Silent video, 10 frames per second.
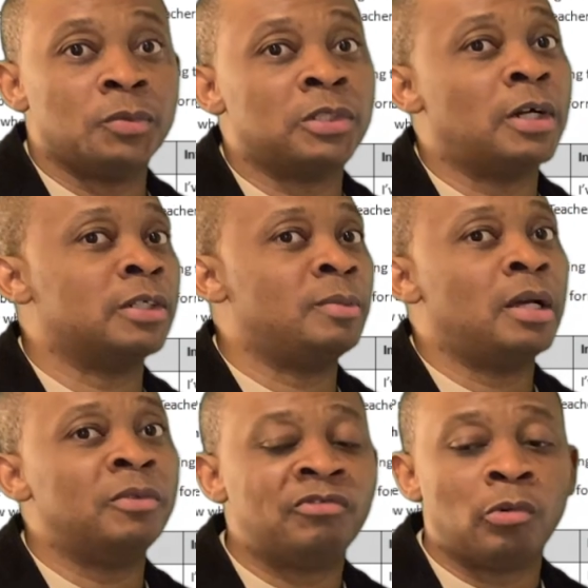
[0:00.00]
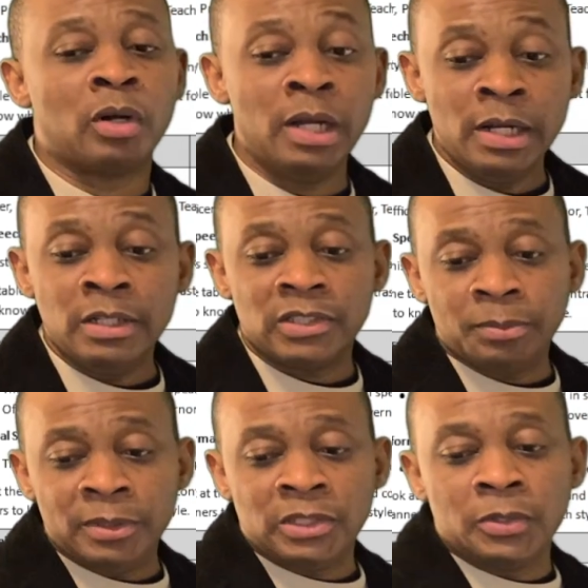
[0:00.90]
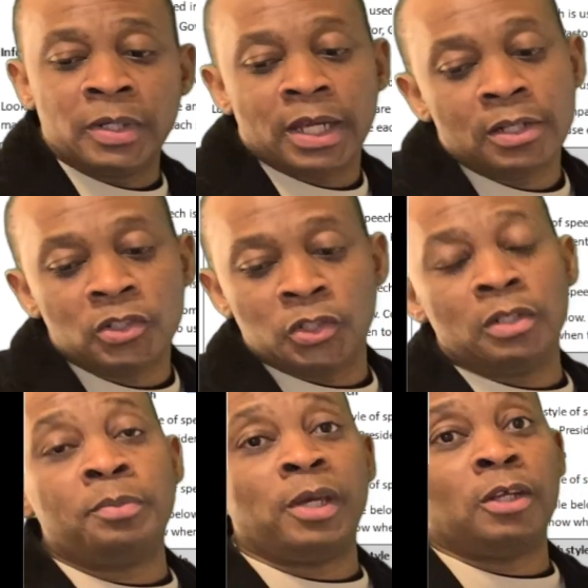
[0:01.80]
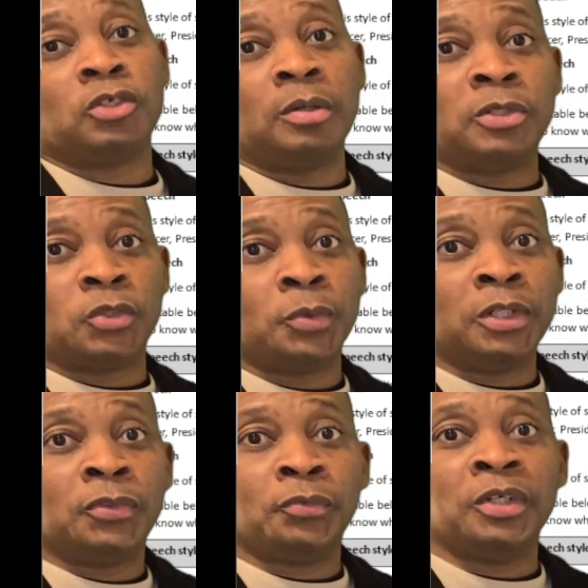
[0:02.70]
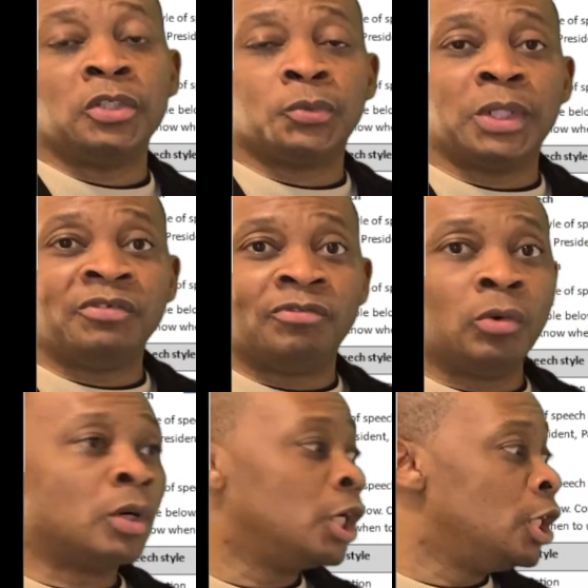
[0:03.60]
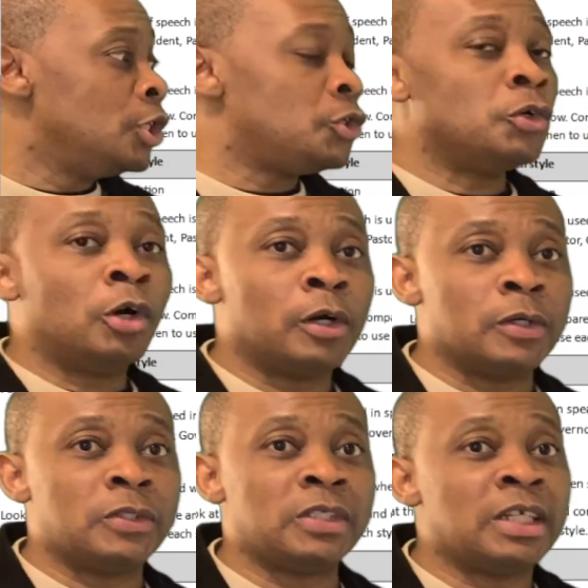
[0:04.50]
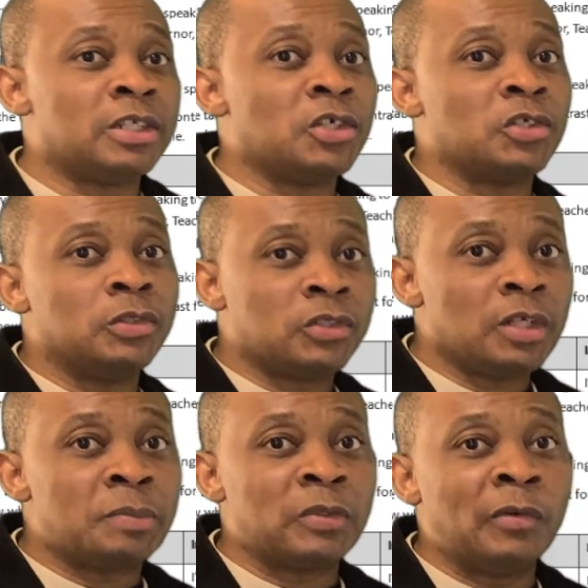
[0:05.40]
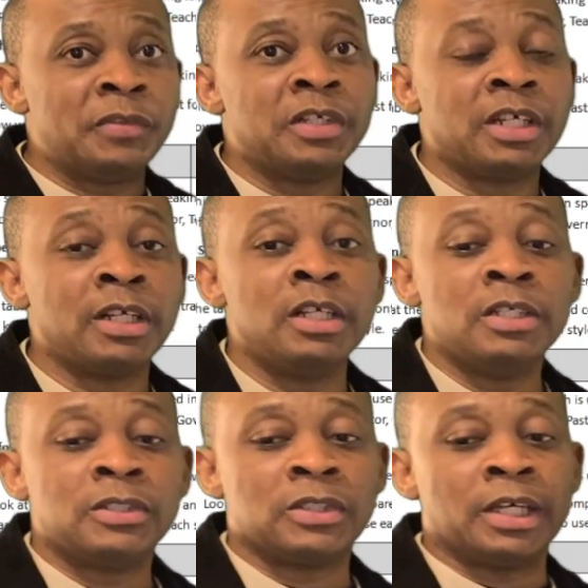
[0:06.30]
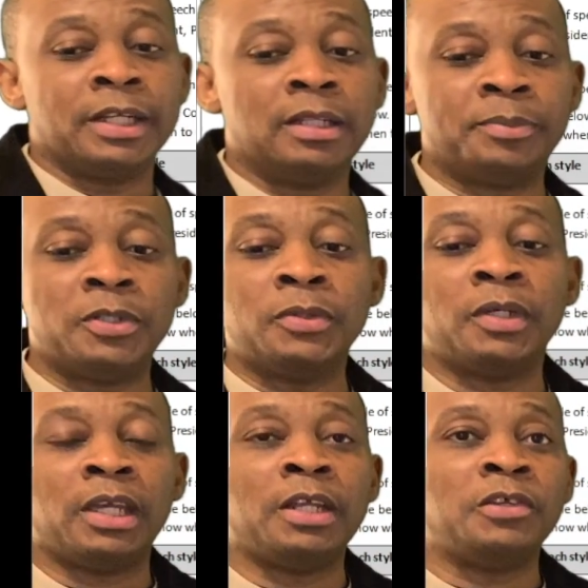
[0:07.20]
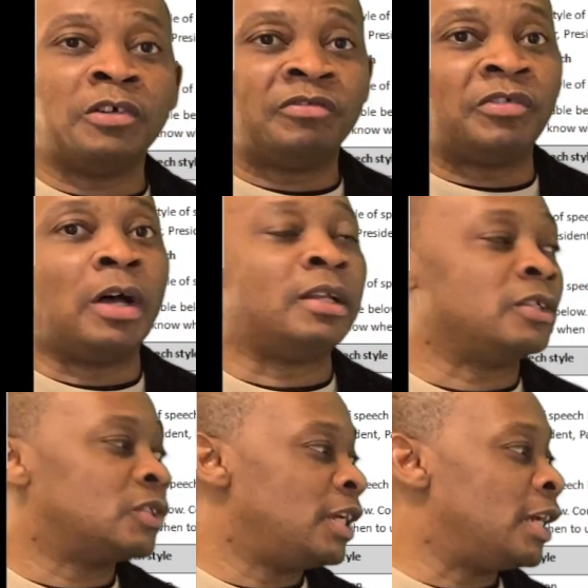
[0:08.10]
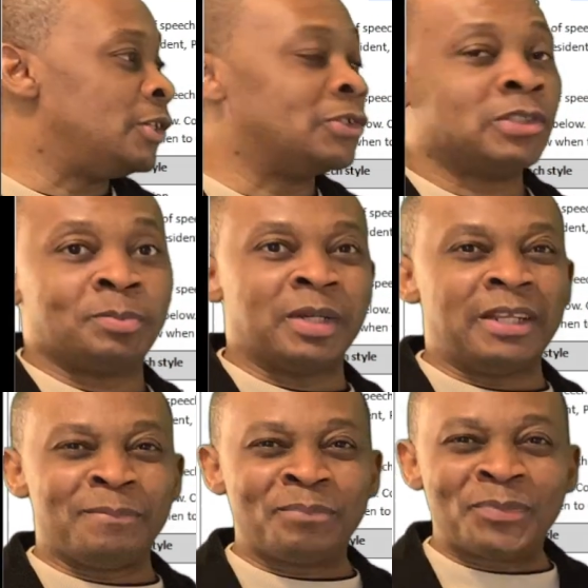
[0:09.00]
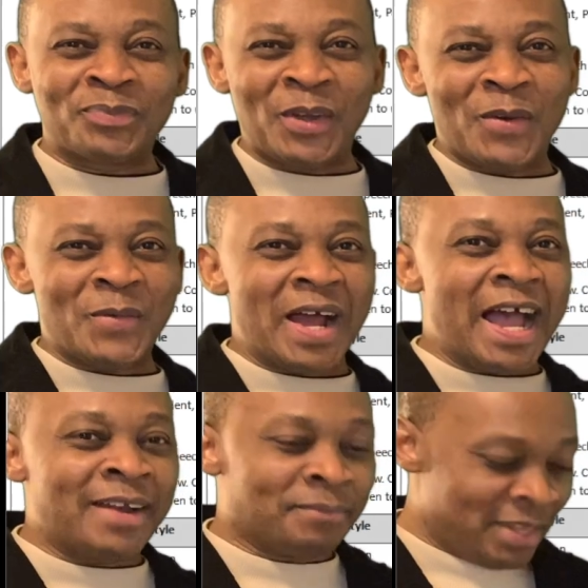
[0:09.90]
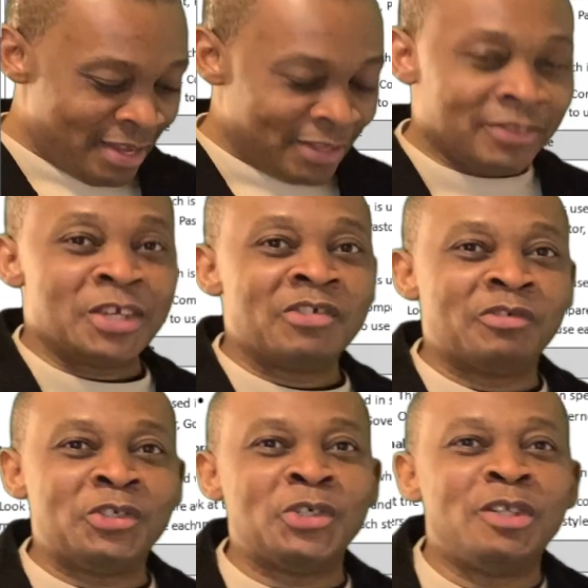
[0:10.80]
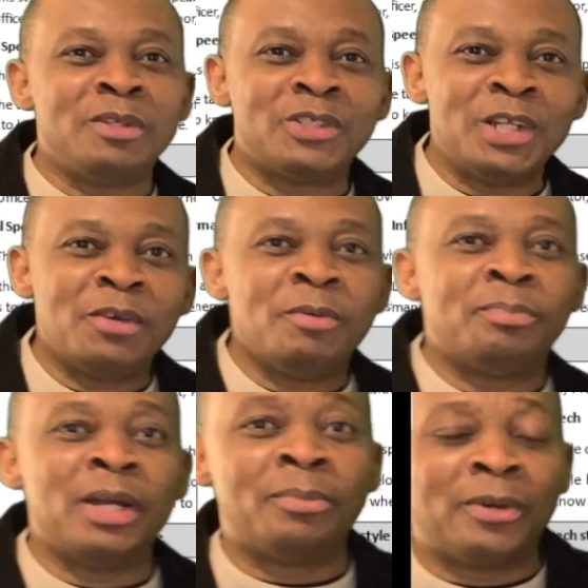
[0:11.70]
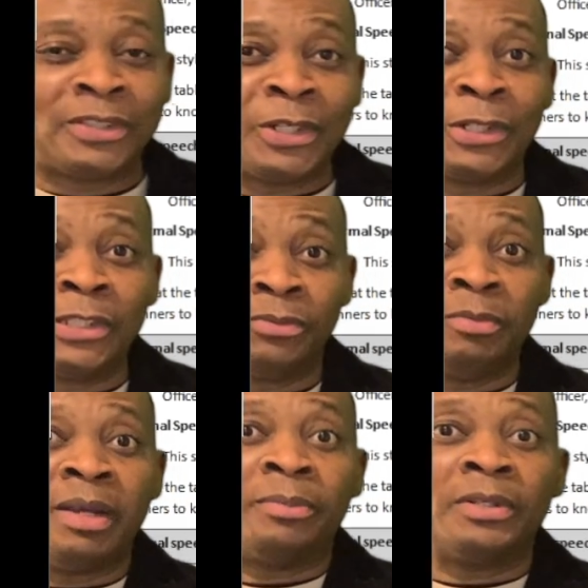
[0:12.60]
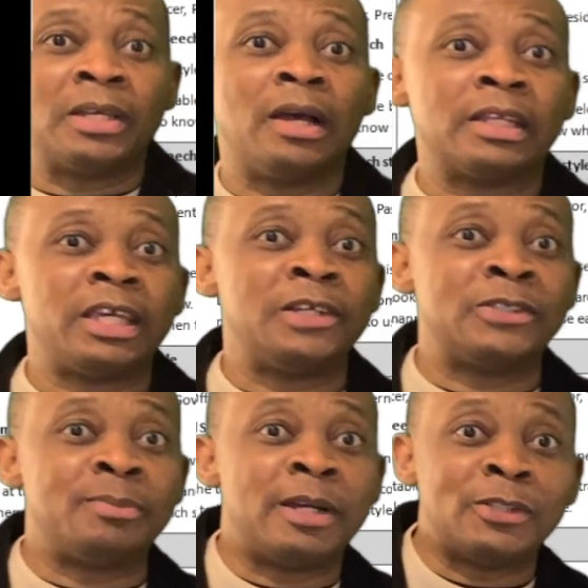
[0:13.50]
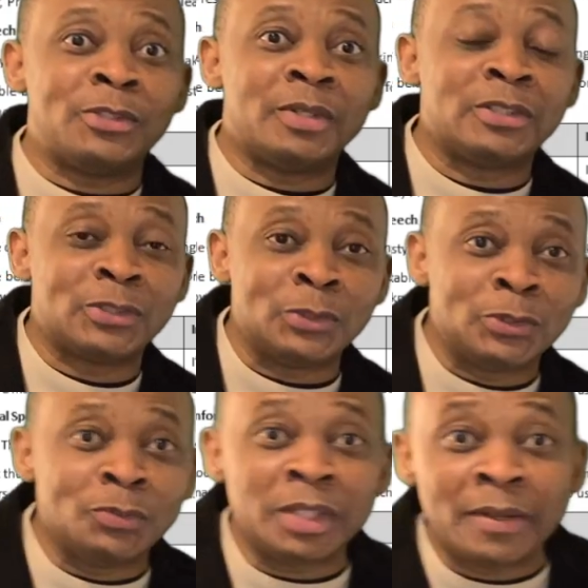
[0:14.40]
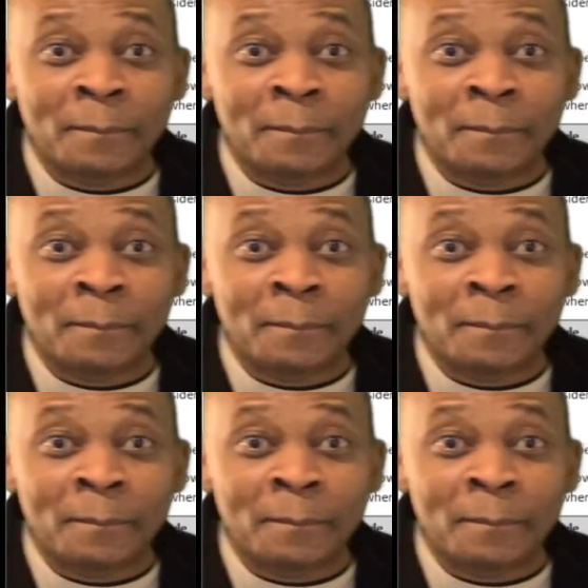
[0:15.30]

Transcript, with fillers: we talked about before. So please go ahead and turn to page number 23 and 24. You are going to see additional tips over there to help you in your phonics and your spelling. All right. Thank you for joining me today, uh, boys and girls. Remember, God cares about you, and so do we.